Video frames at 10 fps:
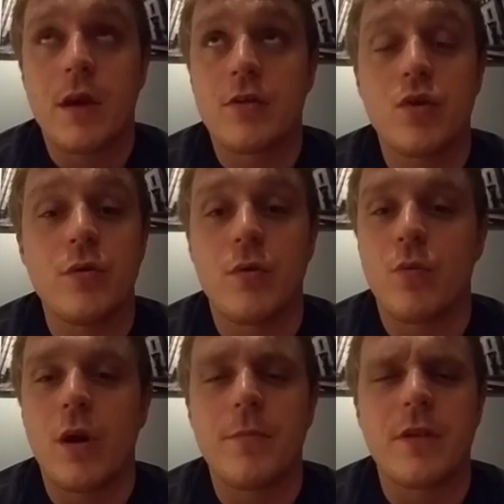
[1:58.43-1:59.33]
to
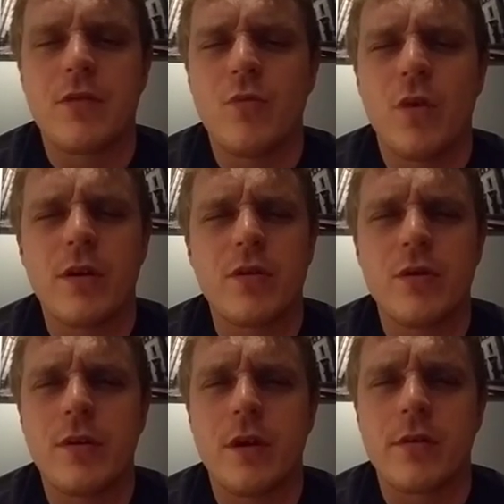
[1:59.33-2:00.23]
1 to 2
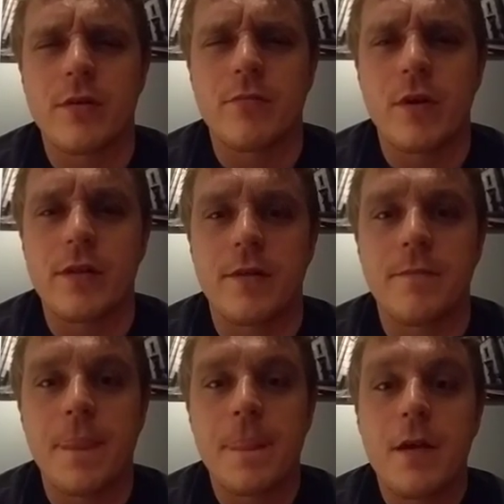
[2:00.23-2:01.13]
years in prison.
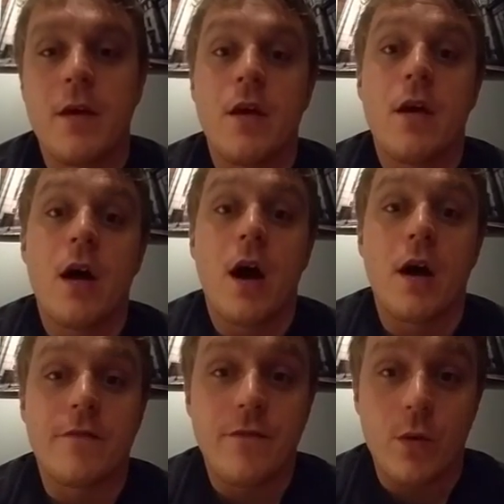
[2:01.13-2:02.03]

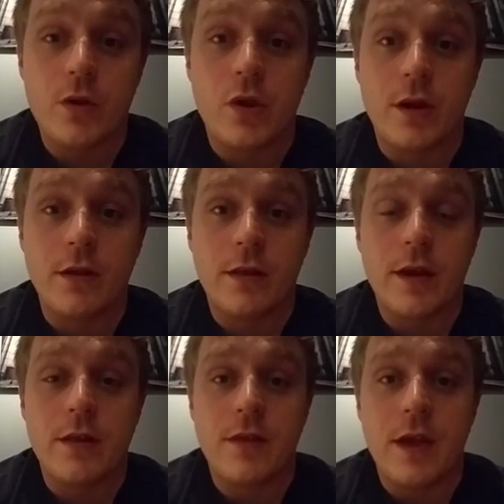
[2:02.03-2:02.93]

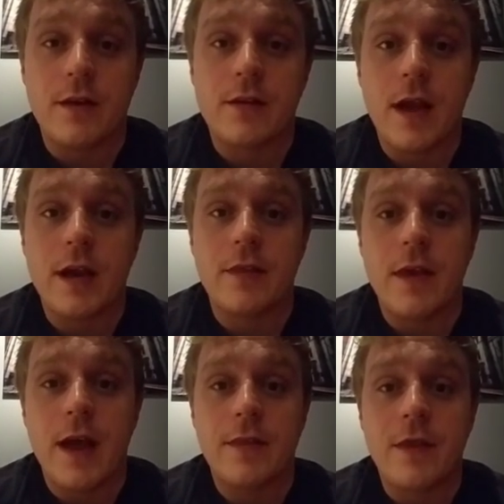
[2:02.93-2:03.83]
Unfortunately, they decided that